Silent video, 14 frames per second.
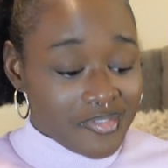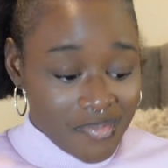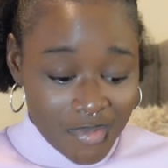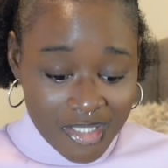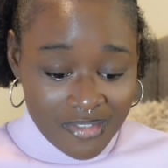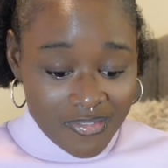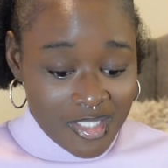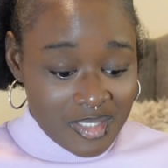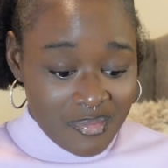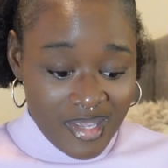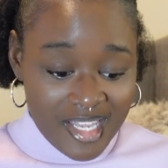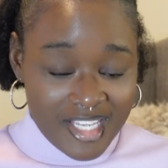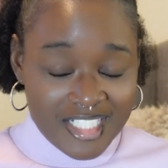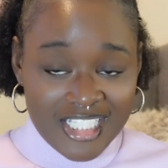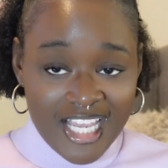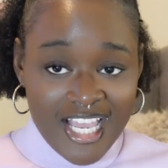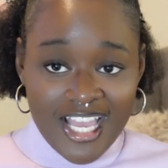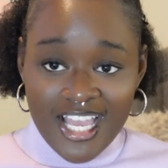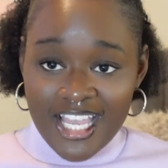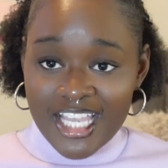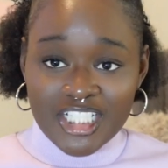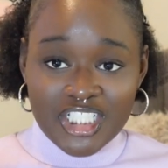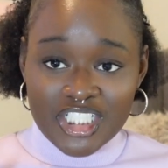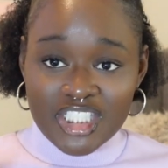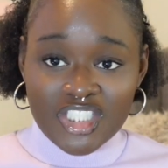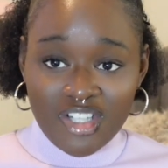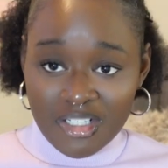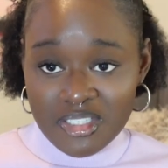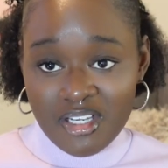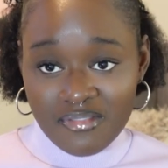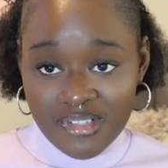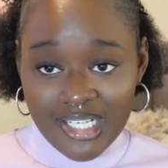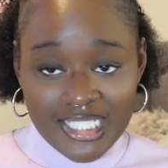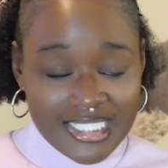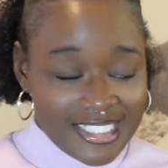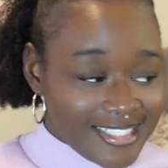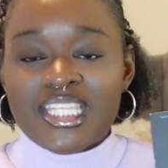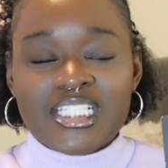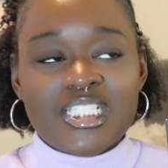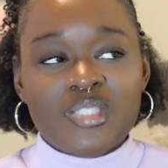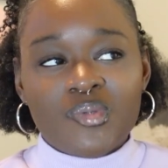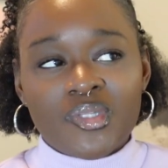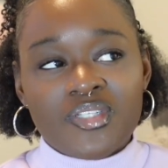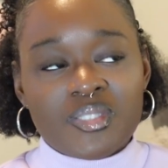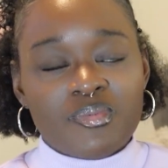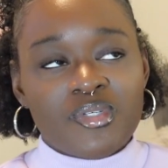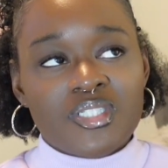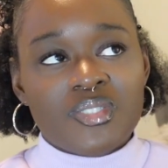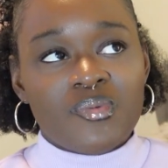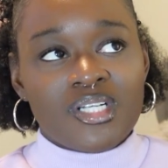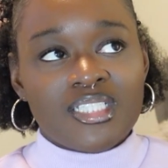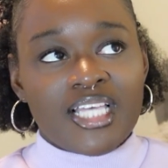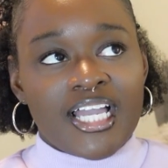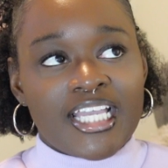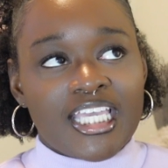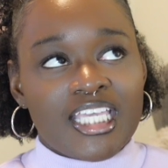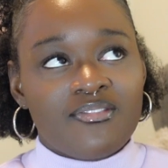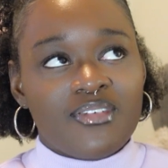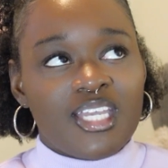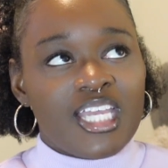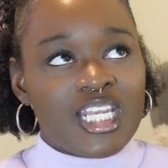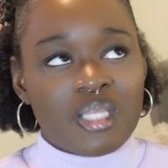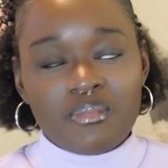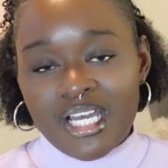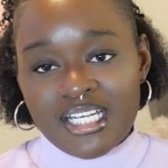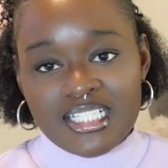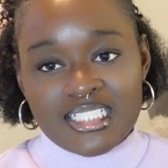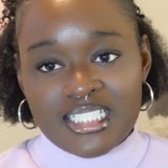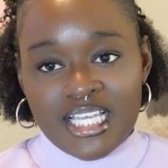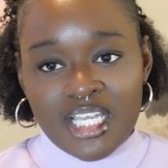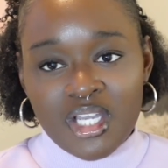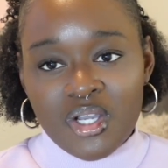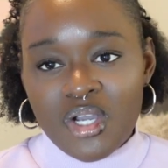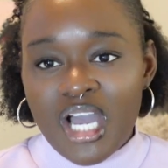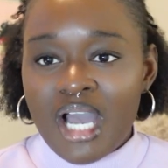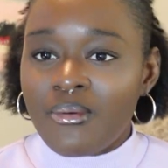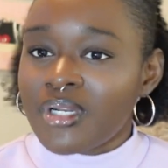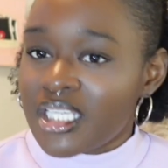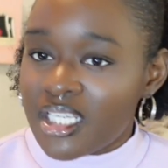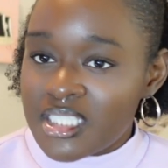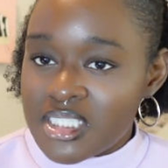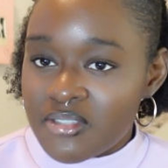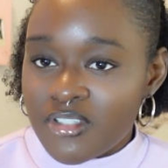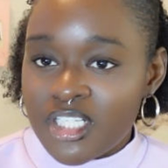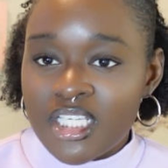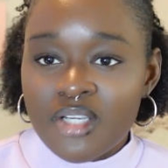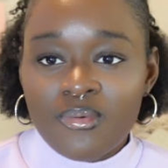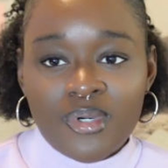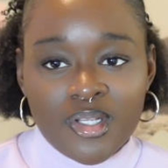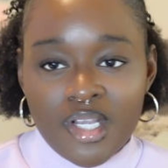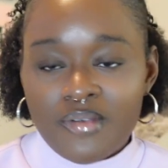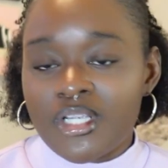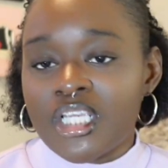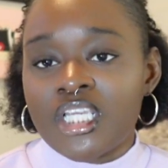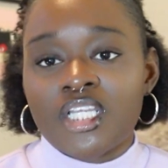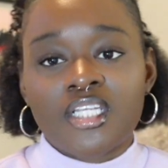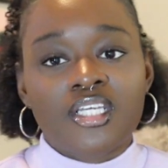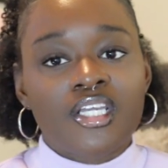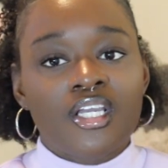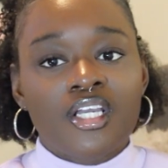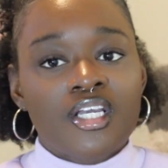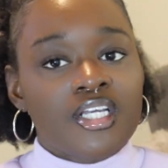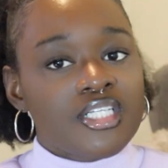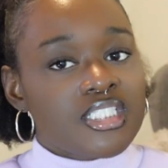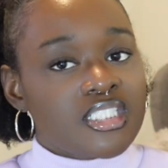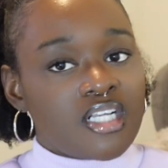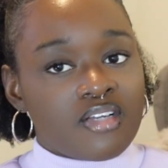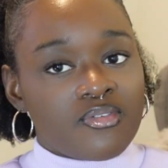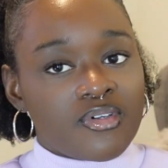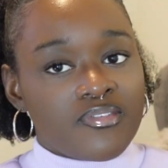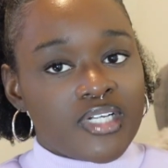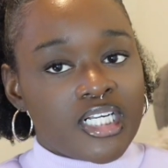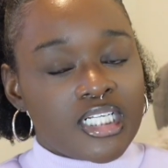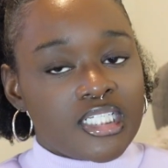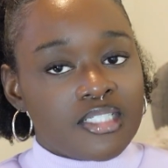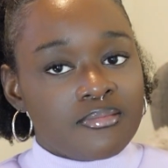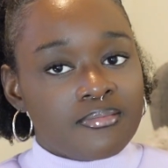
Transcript: Read the first page. It just starts off crazy. This is one of those books where like, if anybody's like, I wanna get into reading, what do I read? Start off with Verity.